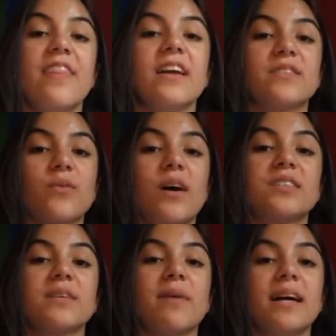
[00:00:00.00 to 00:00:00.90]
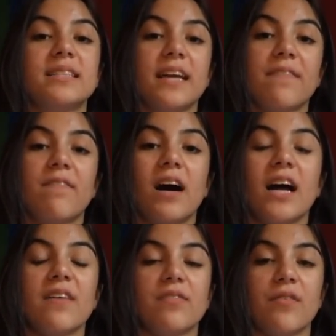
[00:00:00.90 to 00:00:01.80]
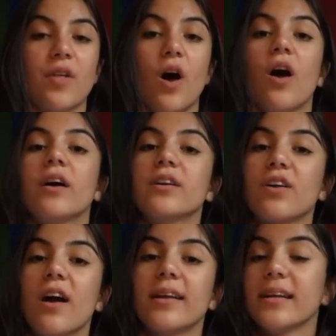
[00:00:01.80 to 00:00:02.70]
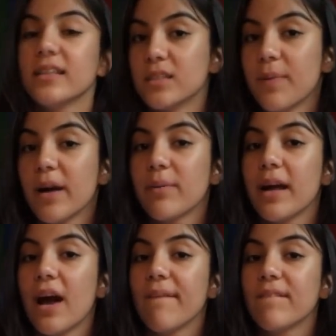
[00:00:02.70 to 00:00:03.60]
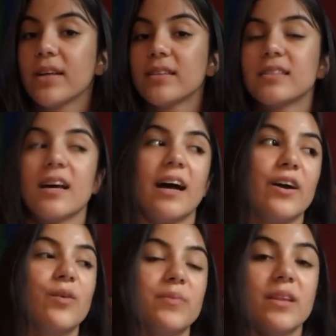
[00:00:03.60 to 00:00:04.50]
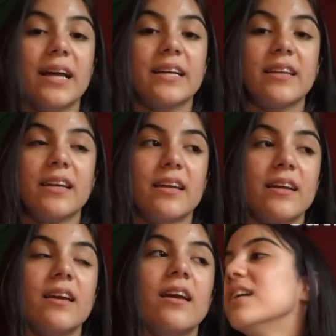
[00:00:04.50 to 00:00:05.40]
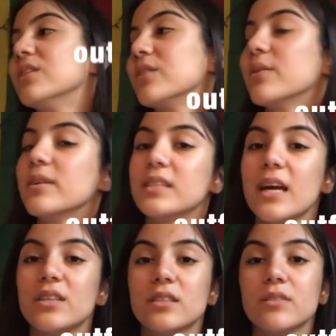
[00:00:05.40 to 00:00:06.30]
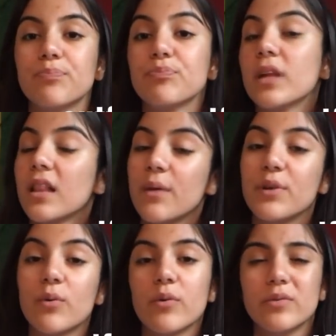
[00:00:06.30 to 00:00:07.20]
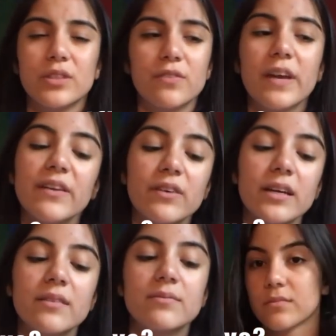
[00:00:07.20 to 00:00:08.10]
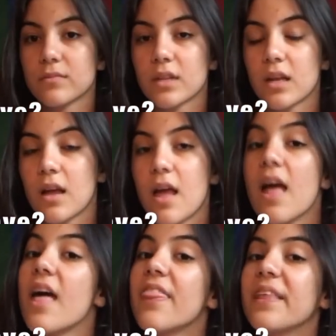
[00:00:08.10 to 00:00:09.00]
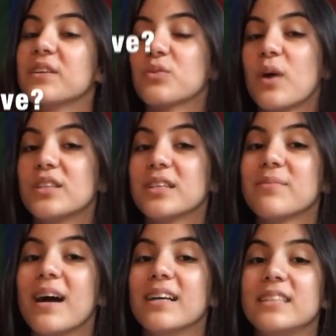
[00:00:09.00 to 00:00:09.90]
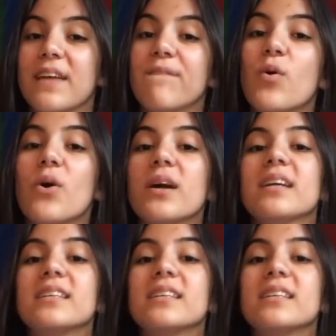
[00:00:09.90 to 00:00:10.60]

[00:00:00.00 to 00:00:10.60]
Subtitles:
Thanks for watching my day 5 of the Ariana Grande inspired by outfits. I hope you liked it. So anyways, yeah, just let me know what was your favorite. Thanks for watching my day 4.